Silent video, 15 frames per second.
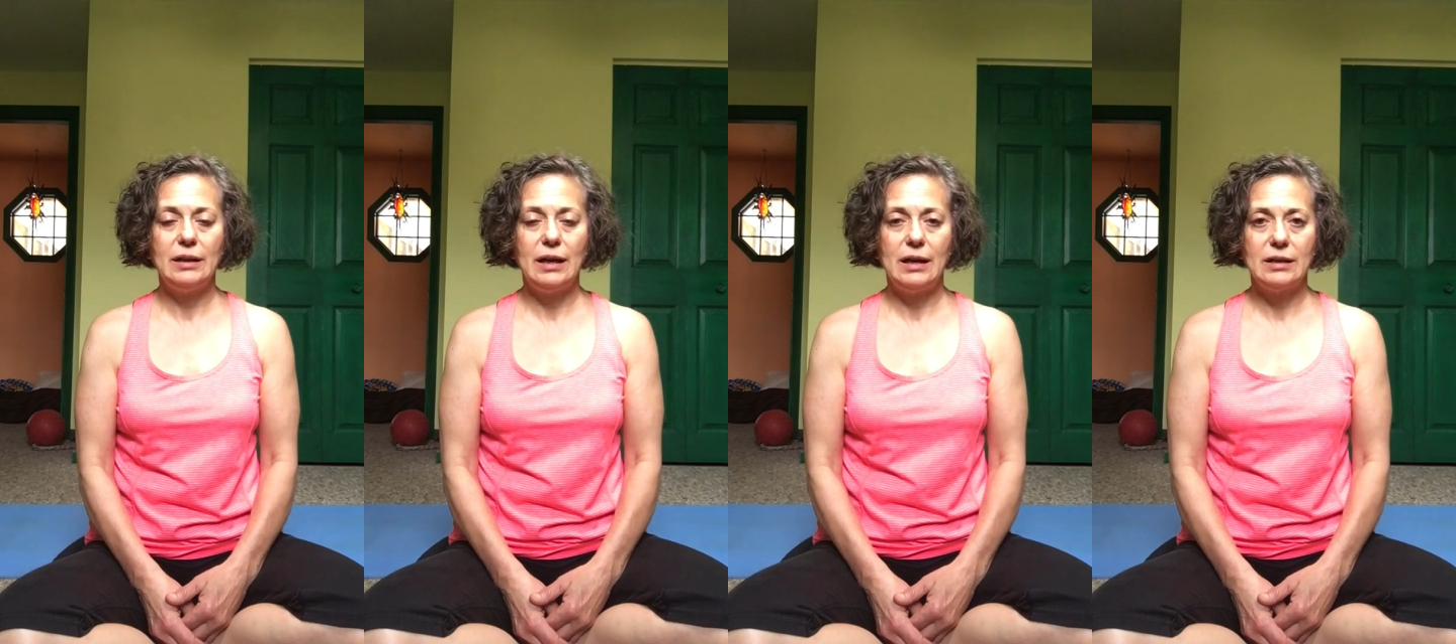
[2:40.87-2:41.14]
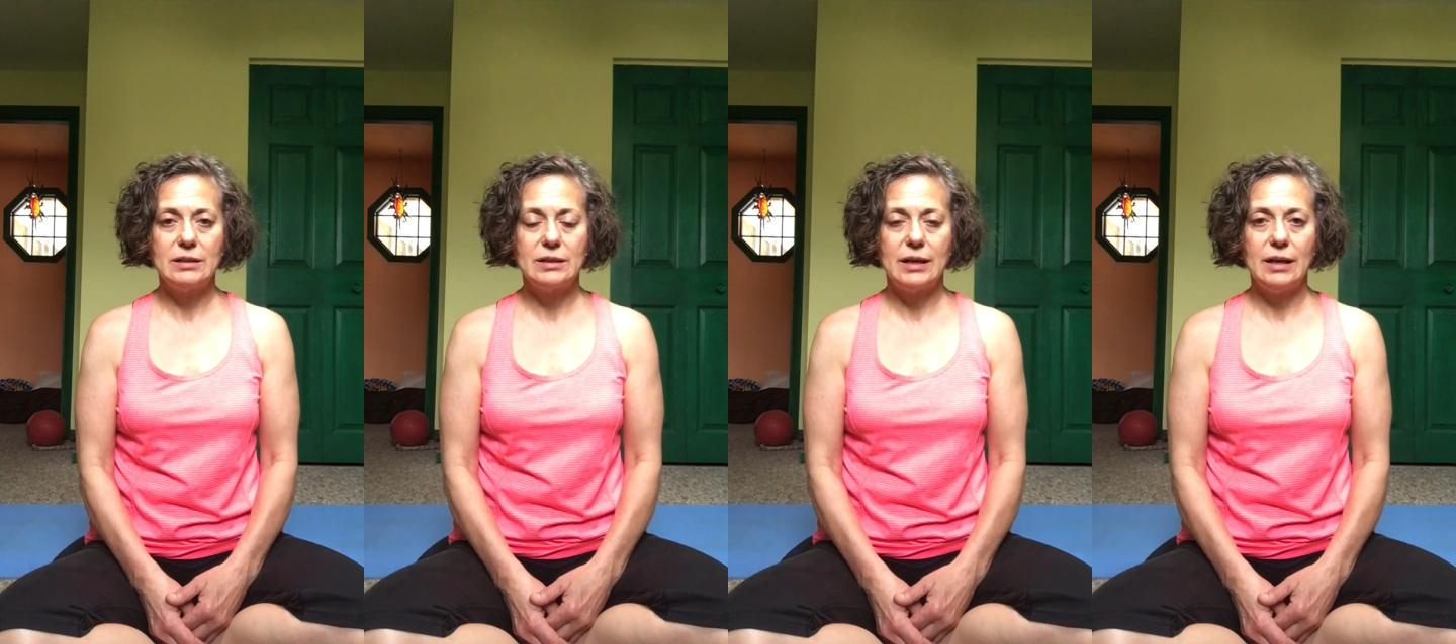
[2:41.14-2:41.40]

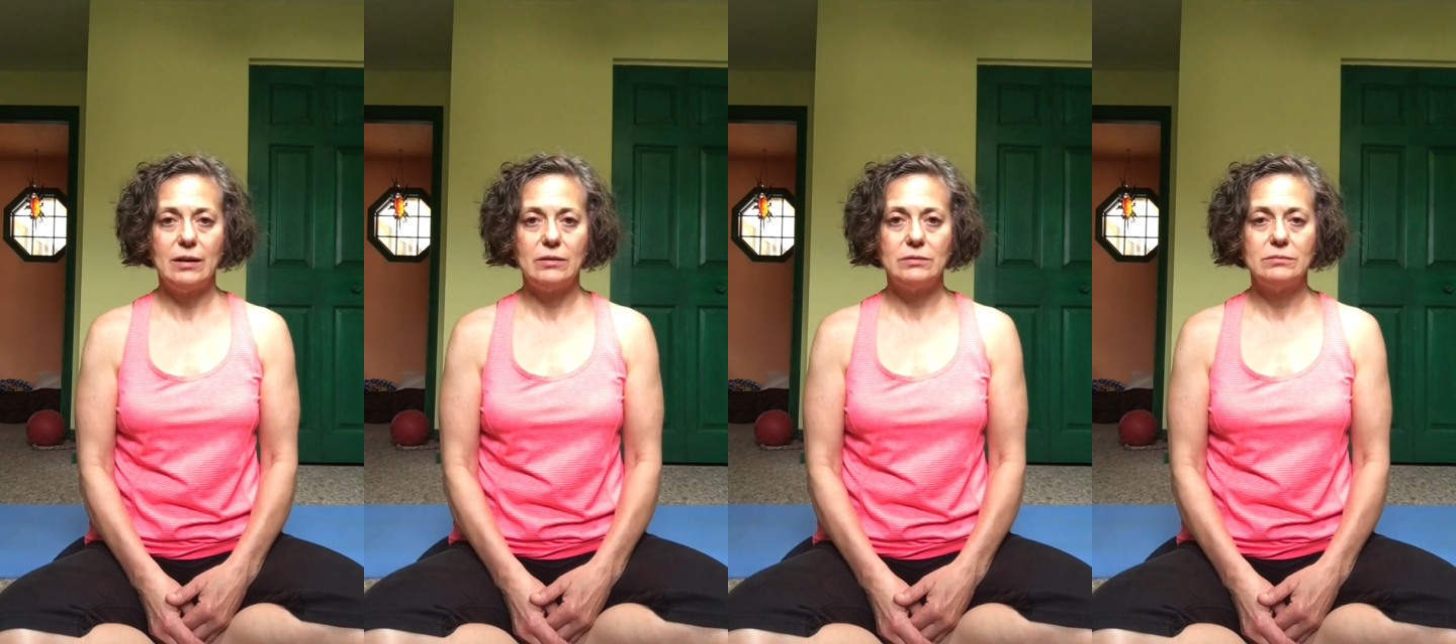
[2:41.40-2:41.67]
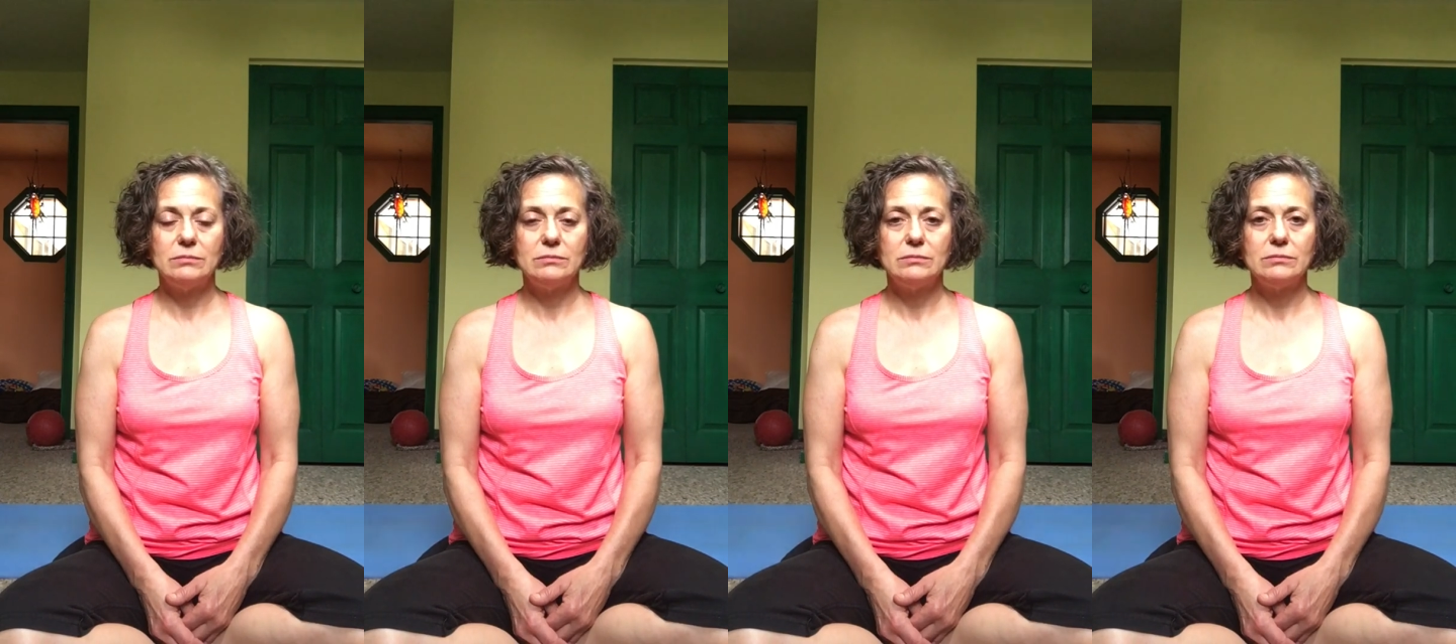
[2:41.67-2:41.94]
exhale.
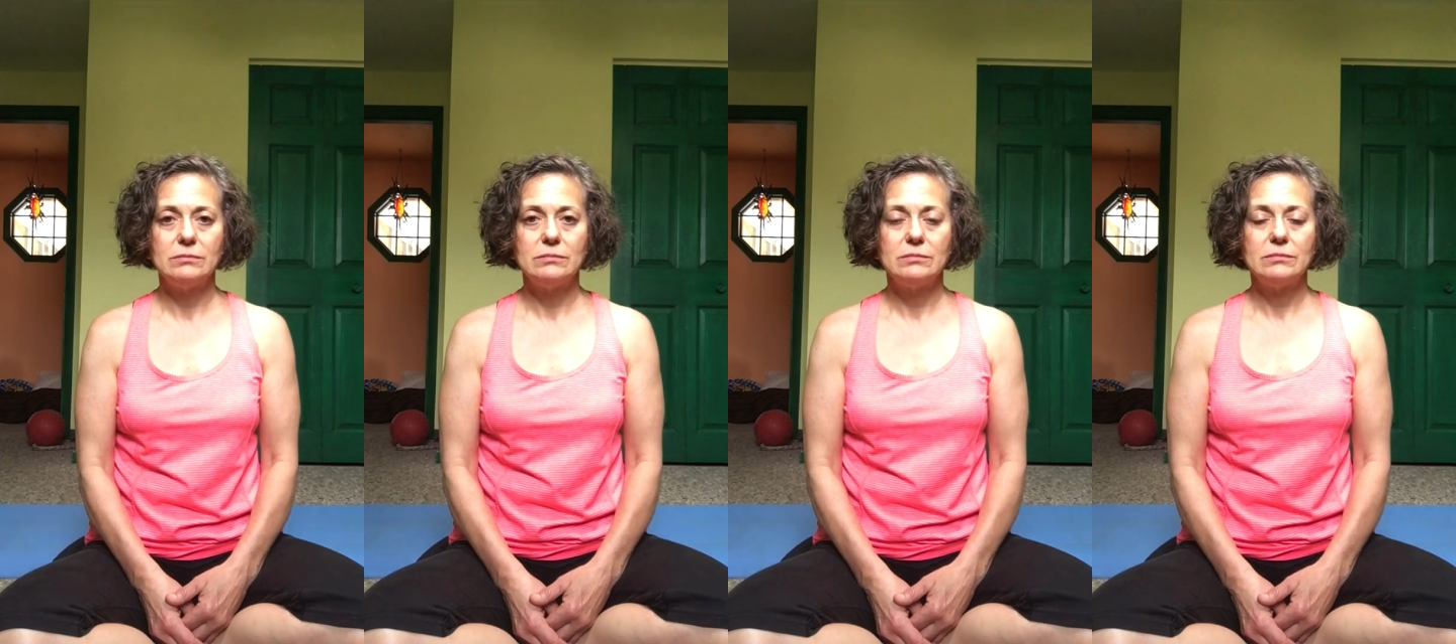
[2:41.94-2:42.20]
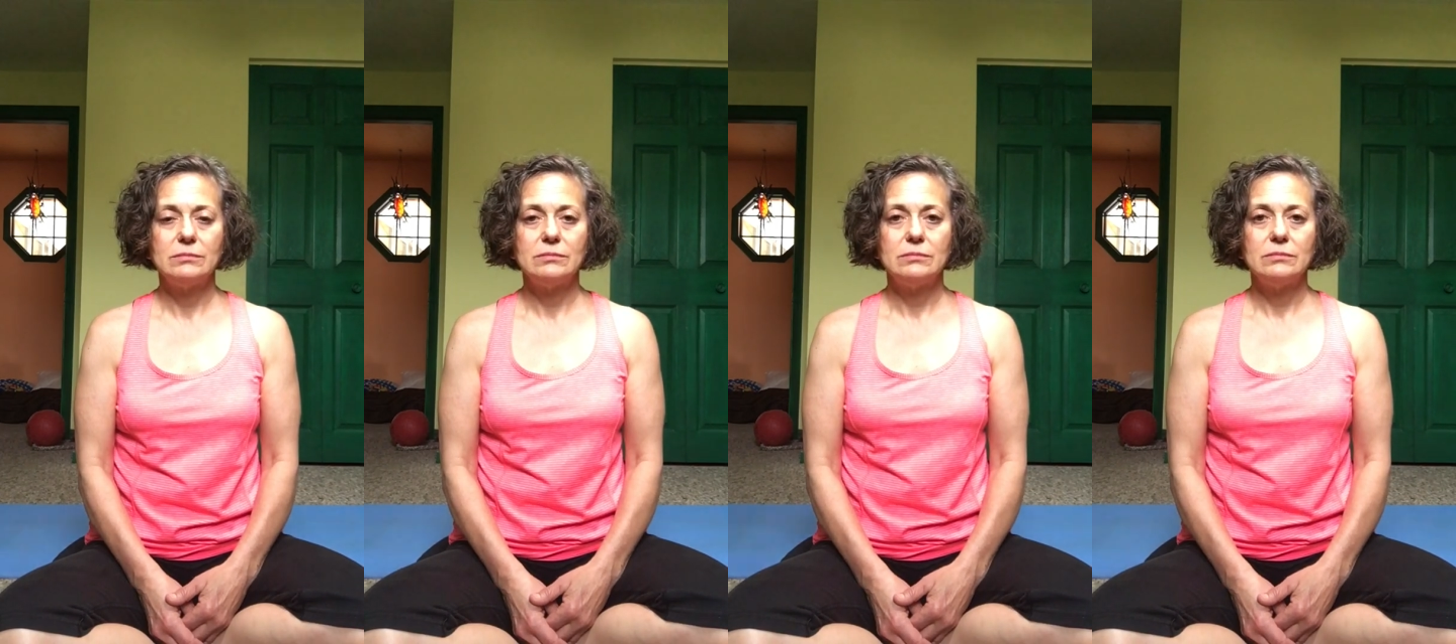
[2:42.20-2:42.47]

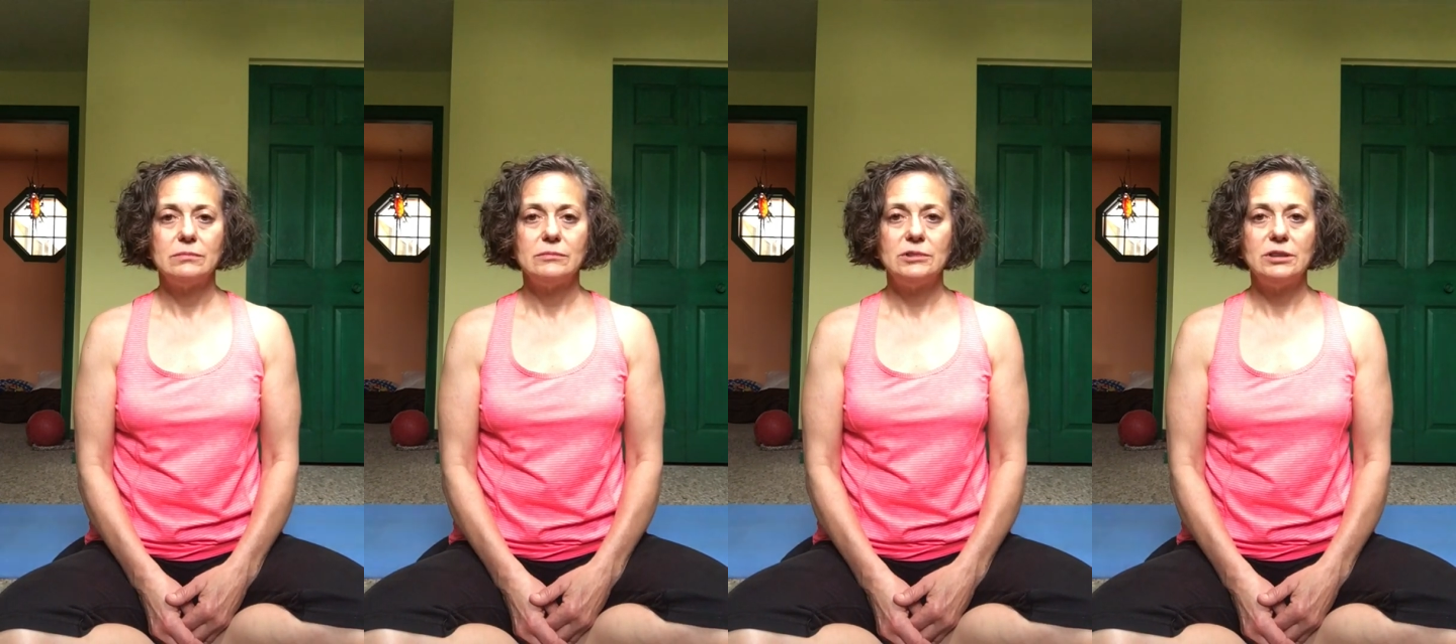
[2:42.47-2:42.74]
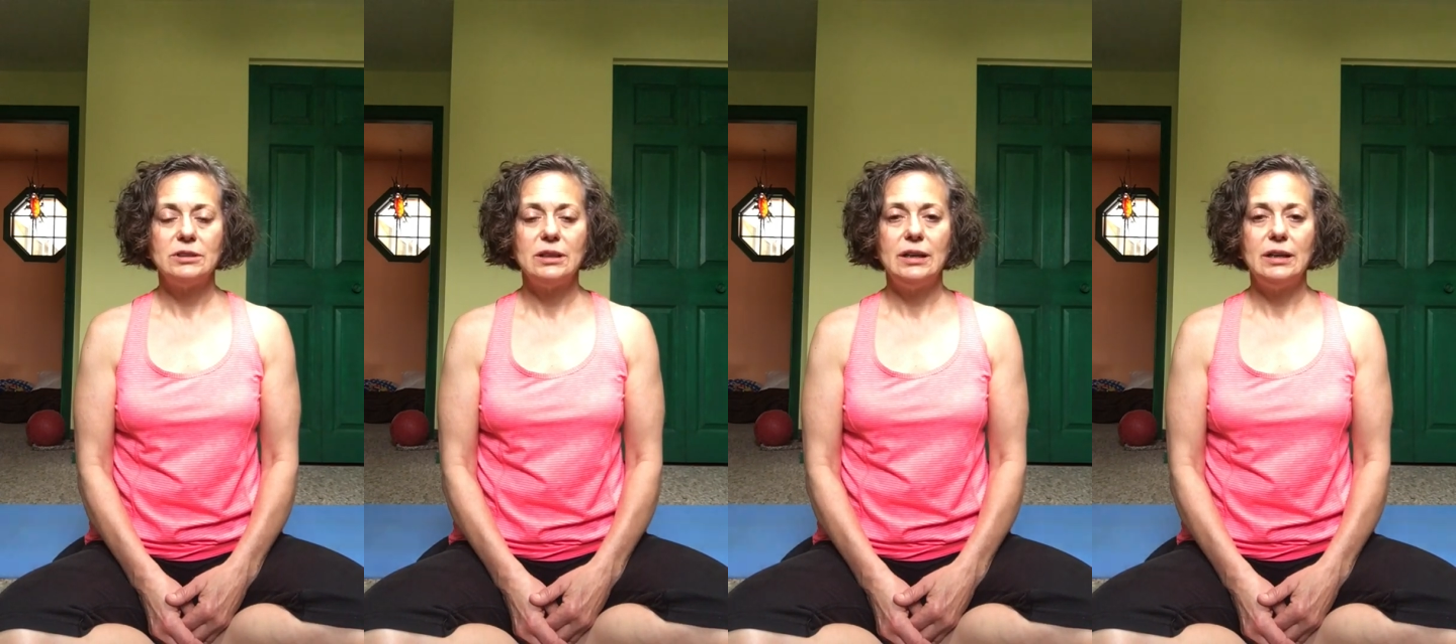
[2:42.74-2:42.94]
Just